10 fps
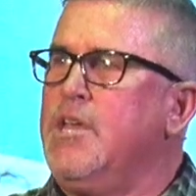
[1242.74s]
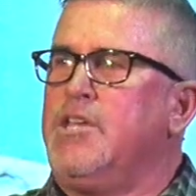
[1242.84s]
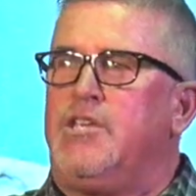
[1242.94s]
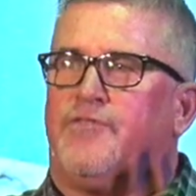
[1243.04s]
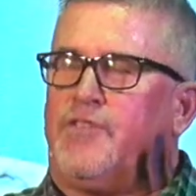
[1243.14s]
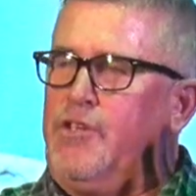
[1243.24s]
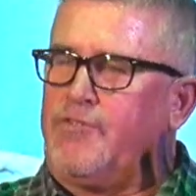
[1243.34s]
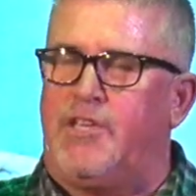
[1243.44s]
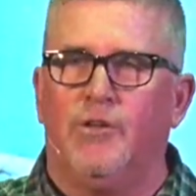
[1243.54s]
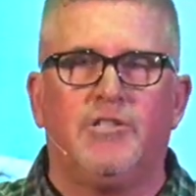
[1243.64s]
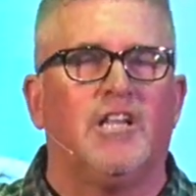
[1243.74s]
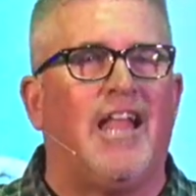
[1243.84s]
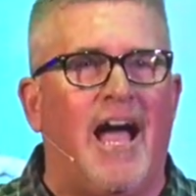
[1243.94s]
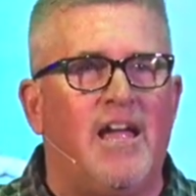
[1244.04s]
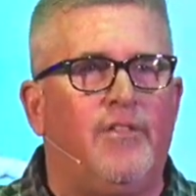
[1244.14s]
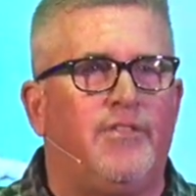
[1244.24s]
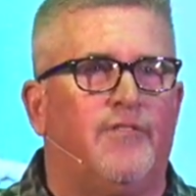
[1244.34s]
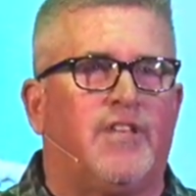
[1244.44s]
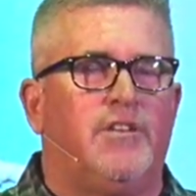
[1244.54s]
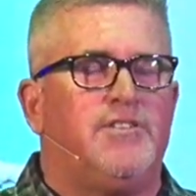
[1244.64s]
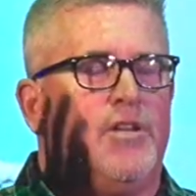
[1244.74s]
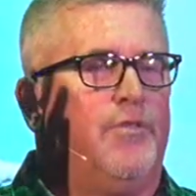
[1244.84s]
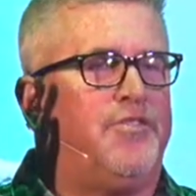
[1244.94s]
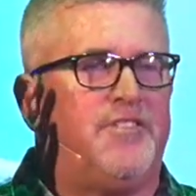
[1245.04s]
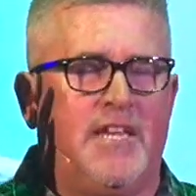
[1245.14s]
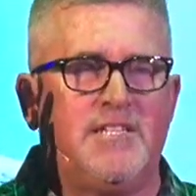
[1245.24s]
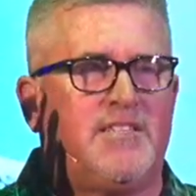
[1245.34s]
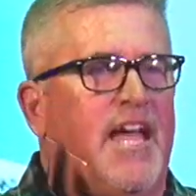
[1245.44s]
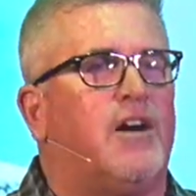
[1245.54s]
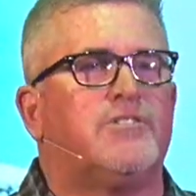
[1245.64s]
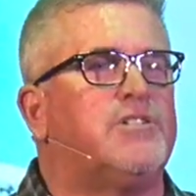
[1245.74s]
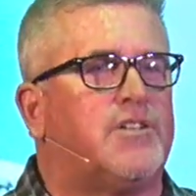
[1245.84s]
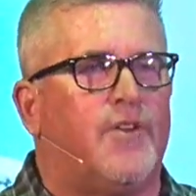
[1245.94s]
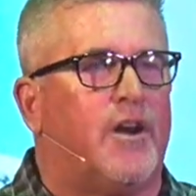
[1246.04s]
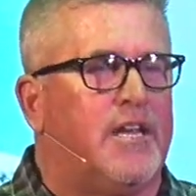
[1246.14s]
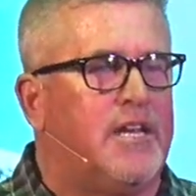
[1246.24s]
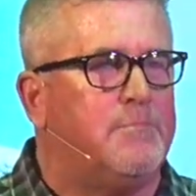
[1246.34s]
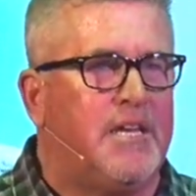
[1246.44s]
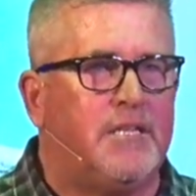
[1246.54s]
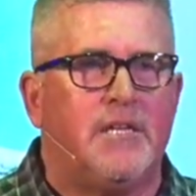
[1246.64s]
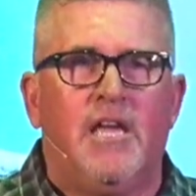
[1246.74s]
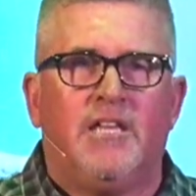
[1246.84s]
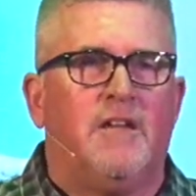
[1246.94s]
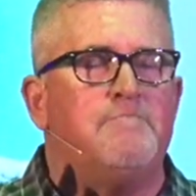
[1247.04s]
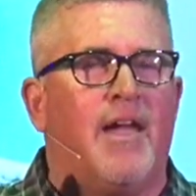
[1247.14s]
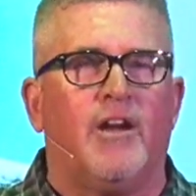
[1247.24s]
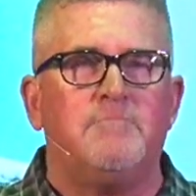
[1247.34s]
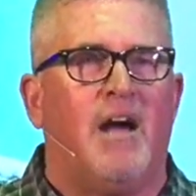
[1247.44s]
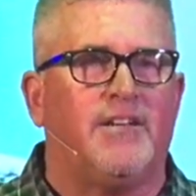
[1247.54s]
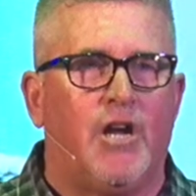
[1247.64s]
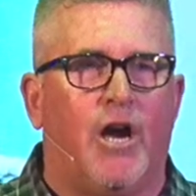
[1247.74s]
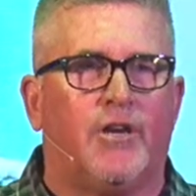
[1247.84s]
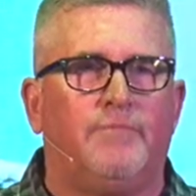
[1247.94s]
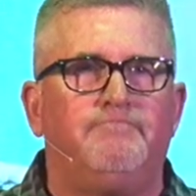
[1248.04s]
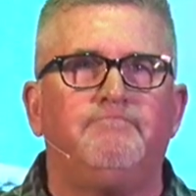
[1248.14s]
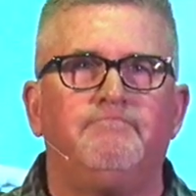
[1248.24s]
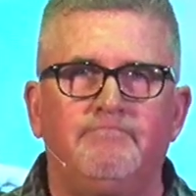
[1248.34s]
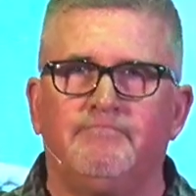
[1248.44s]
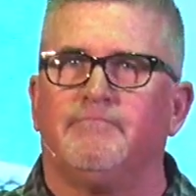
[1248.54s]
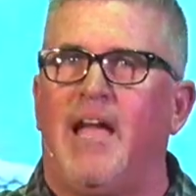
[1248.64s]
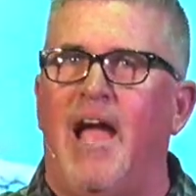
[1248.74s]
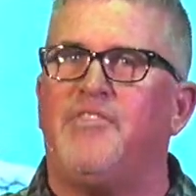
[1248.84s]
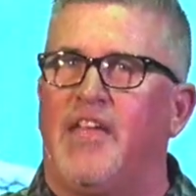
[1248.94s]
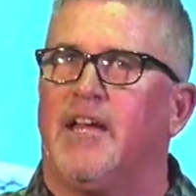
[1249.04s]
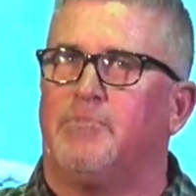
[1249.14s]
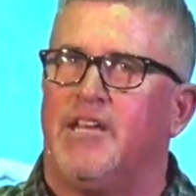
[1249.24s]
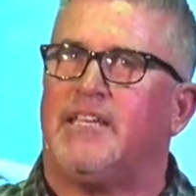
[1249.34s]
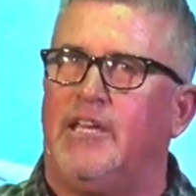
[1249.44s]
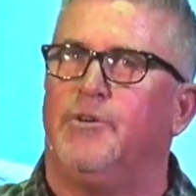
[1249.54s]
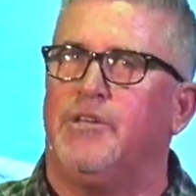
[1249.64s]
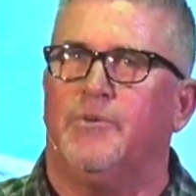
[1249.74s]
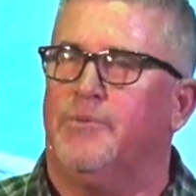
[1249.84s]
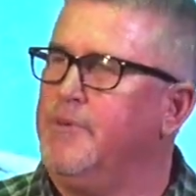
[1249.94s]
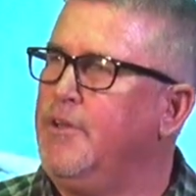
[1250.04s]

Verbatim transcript: You've, you've killed Goliath. You've killed 10 thousands of our enemies. You married my daughter. Hmm, I think I'm going to kill you.